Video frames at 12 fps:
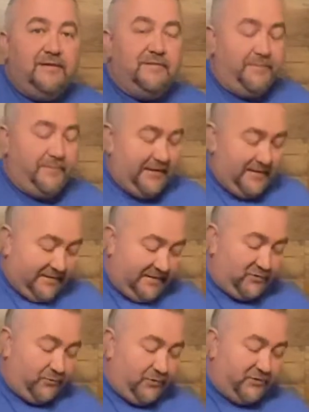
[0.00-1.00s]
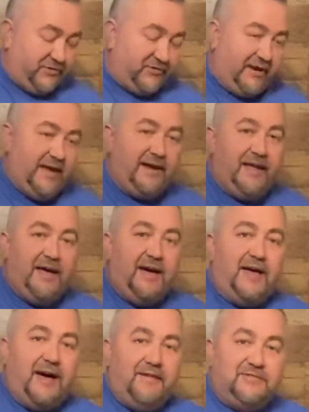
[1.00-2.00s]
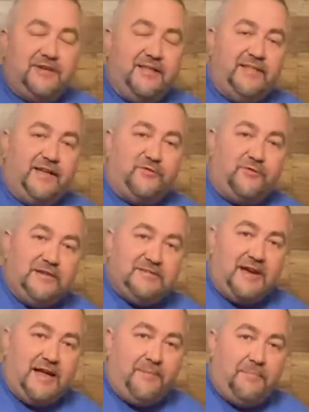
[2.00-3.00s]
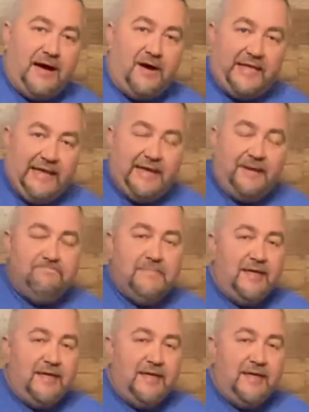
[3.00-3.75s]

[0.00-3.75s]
To me, this one was a standout. Obviously, that's the reason I bought it.